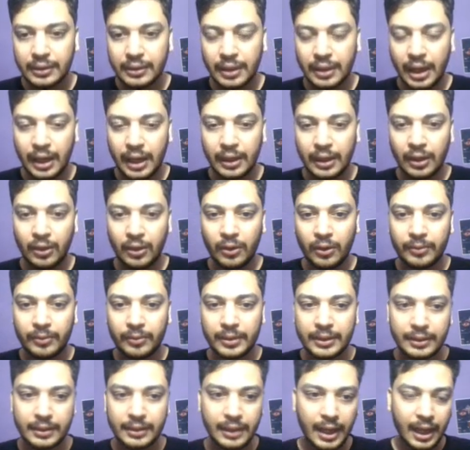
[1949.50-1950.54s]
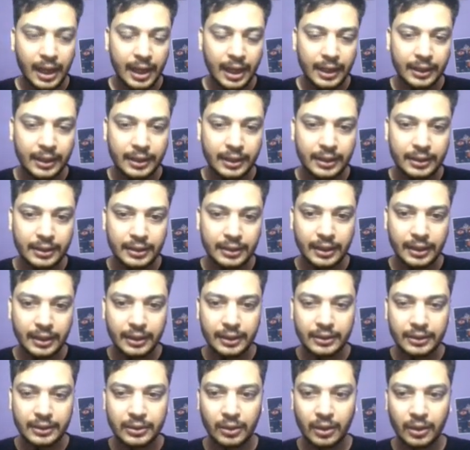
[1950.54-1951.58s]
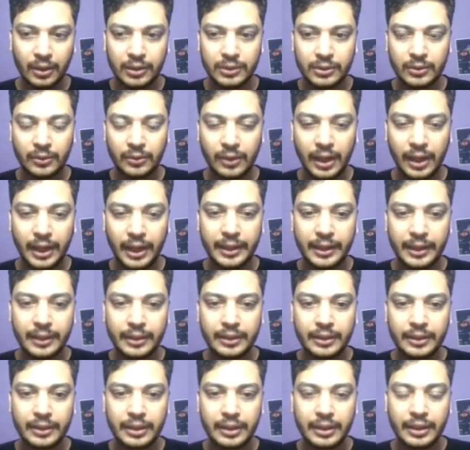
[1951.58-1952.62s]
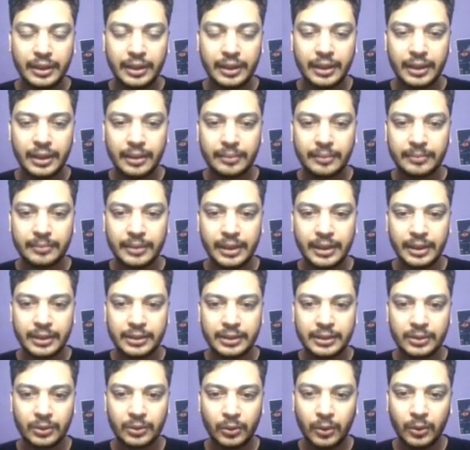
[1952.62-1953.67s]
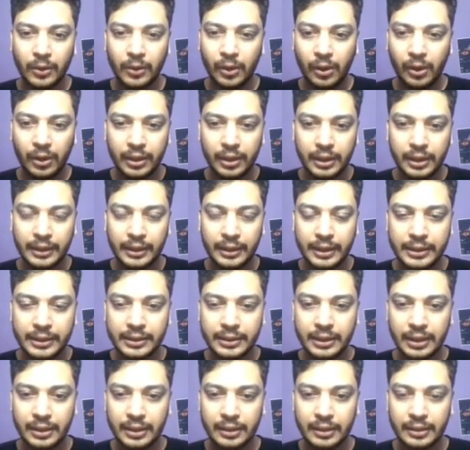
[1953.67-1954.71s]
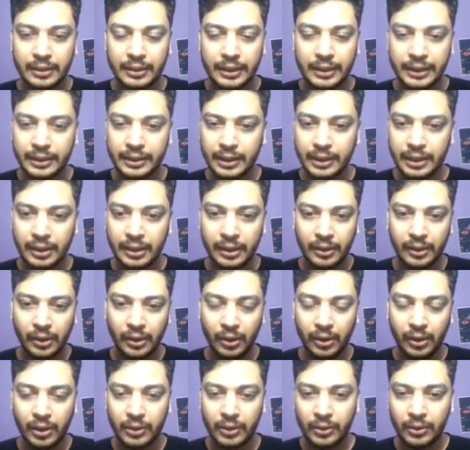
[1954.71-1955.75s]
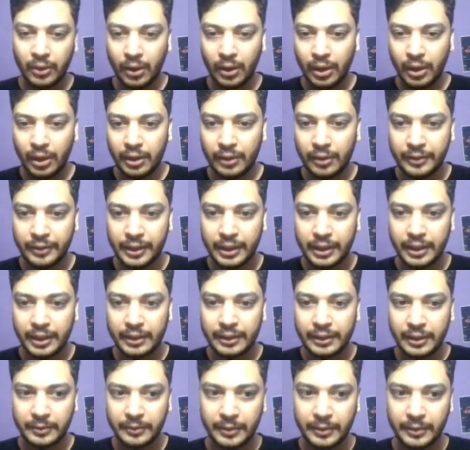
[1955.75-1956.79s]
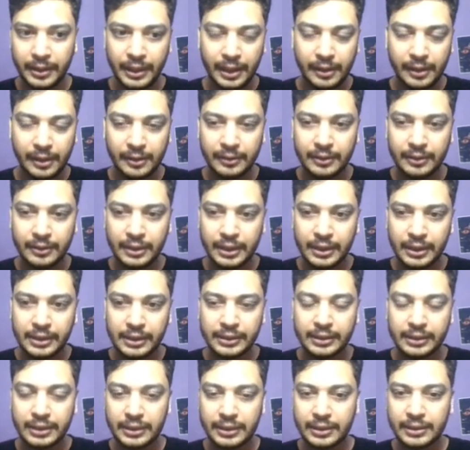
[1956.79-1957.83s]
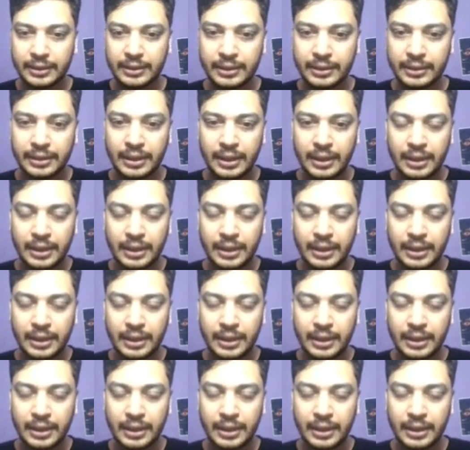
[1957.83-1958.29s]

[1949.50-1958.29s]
and along with that let us also write, if there is no draw condition, neither a draw nor a winner, then we can just